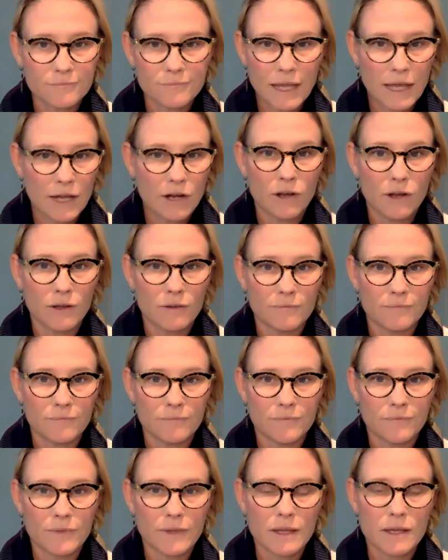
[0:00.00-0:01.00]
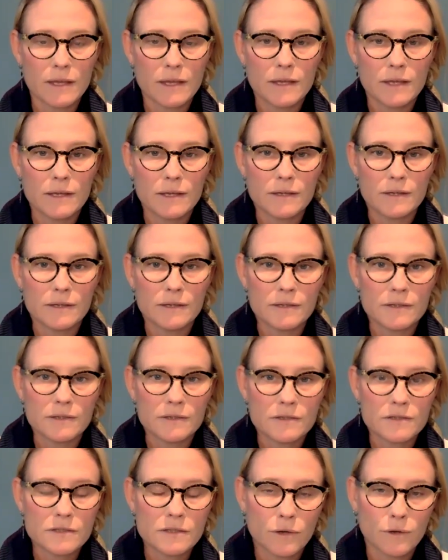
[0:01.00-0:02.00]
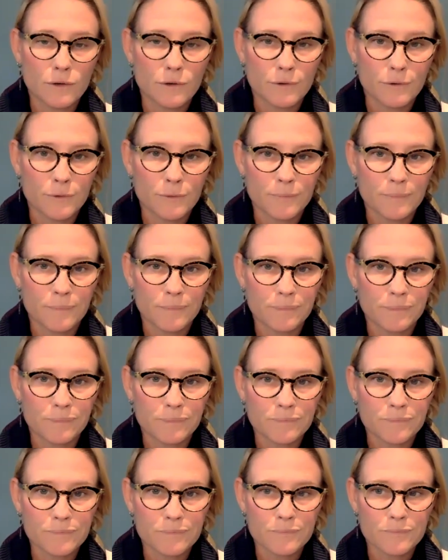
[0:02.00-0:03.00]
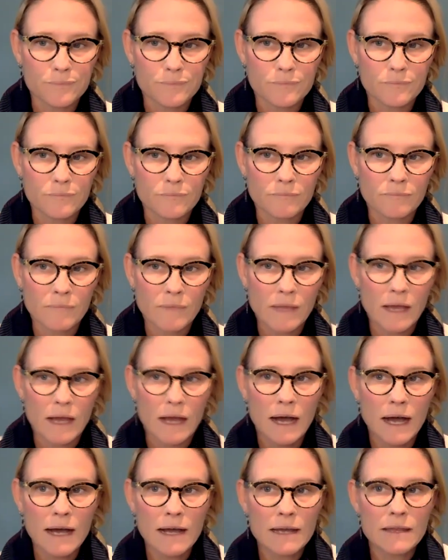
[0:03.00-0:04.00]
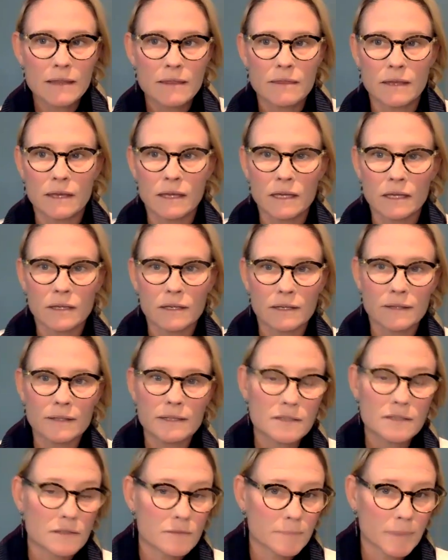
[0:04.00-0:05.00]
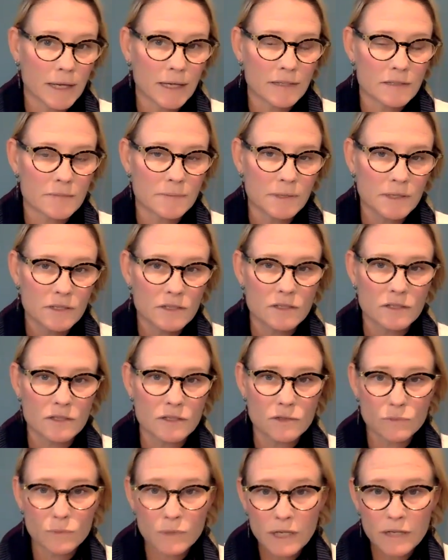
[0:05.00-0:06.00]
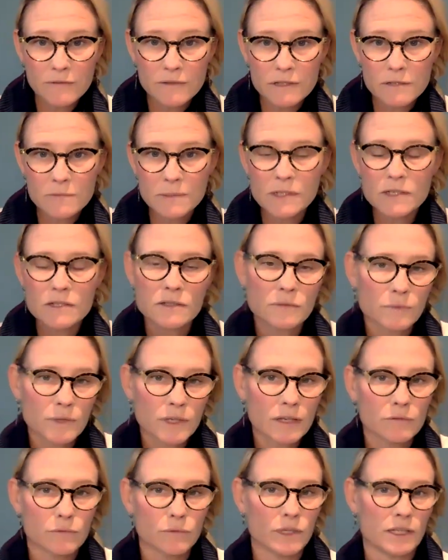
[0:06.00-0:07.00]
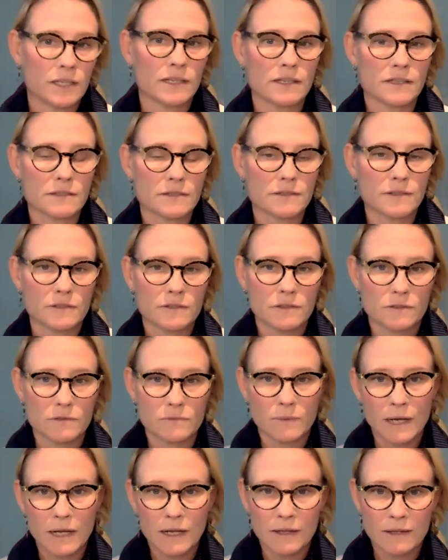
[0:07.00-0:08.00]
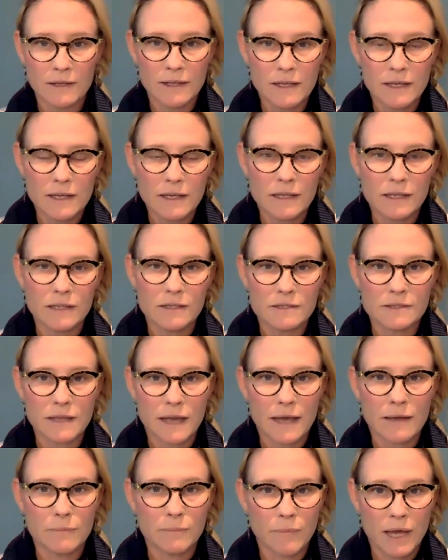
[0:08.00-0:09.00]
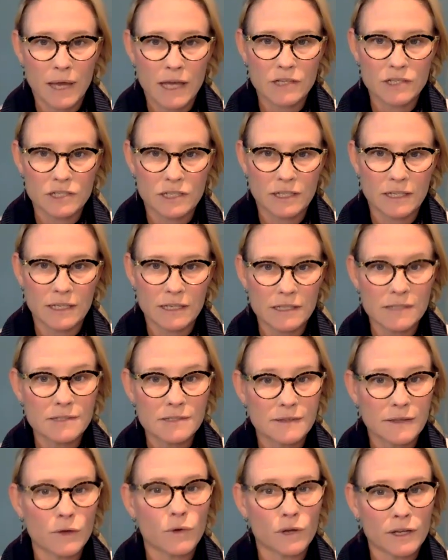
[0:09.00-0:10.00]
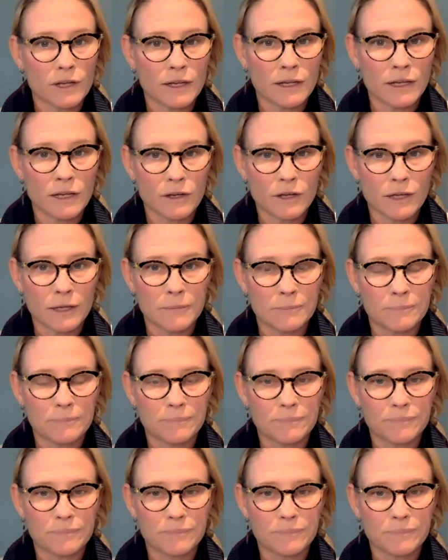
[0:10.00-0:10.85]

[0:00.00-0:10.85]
at all. So I think, and this is my experience, and this is what I've experienced and what I've witnessed as well, is that magic is the ordinary.